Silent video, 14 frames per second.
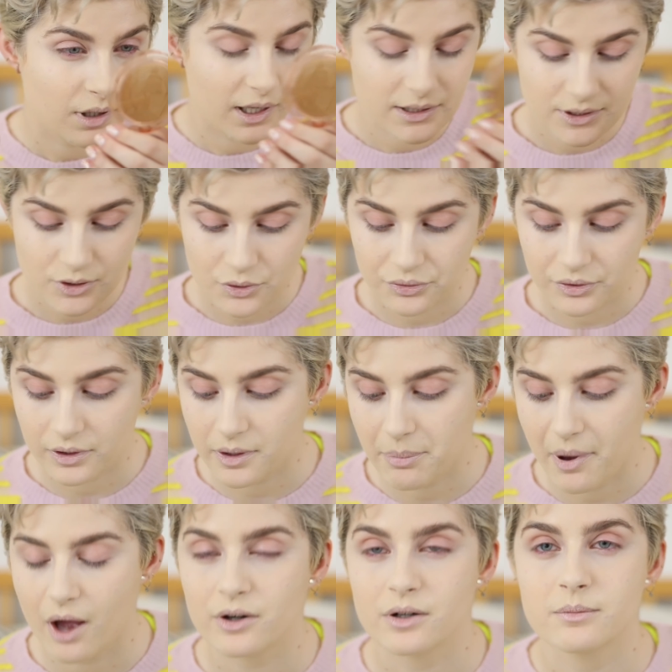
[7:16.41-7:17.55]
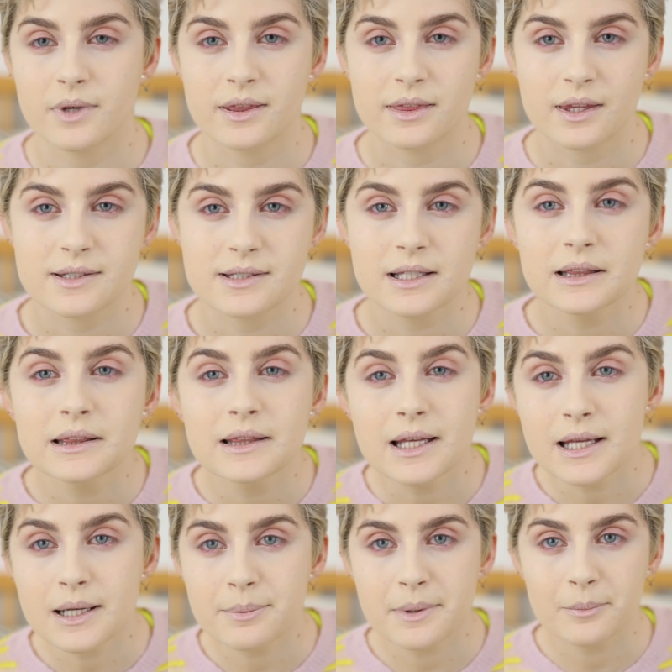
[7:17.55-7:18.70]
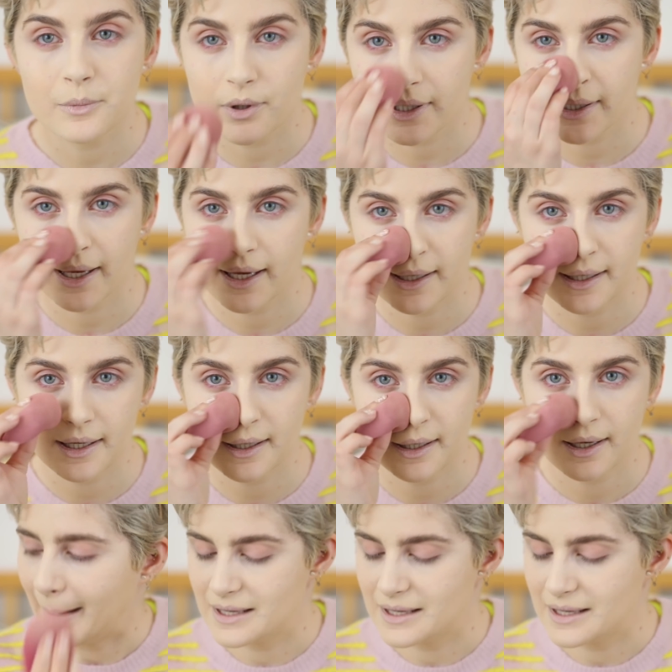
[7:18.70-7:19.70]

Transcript: I do feel the powder made things a little bit more cakey.